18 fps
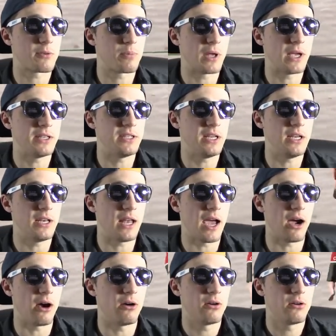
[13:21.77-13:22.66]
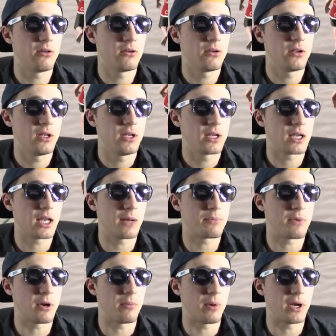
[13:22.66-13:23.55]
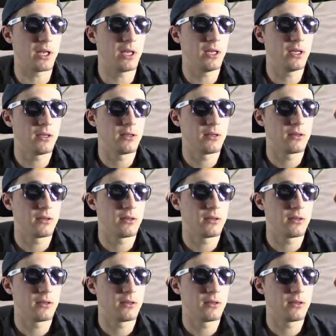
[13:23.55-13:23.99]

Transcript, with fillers: play D now. Get up there, buddy.